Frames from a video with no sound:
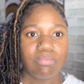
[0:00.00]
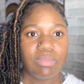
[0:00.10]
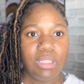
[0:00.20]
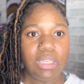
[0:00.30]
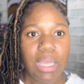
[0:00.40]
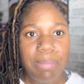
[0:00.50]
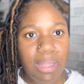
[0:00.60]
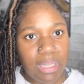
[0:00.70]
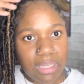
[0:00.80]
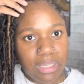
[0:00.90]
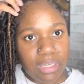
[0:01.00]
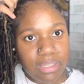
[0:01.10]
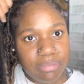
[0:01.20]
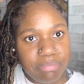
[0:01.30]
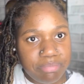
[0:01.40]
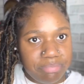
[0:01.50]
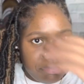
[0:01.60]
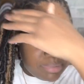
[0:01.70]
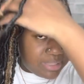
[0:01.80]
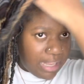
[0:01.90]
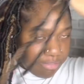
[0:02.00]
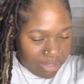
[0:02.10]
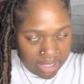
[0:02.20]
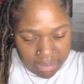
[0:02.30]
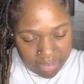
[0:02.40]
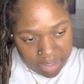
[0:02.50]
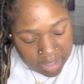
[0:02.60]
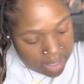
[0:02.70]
Yeah, I'm not liking it. It's not really giving.